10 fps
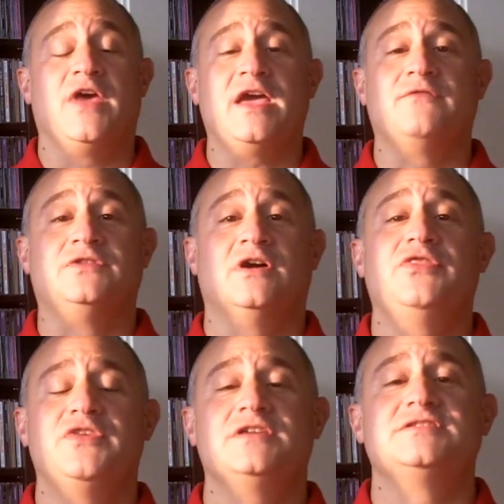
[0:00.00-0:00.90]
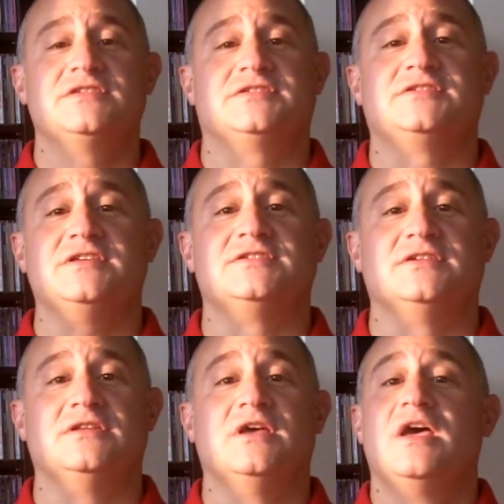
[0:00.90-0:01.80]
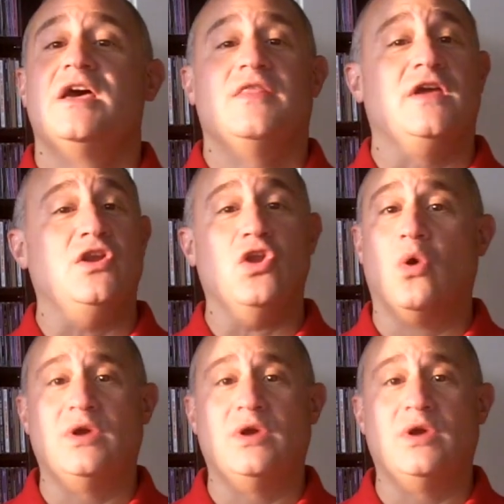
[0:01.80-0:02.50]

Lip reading: They have done things this season that no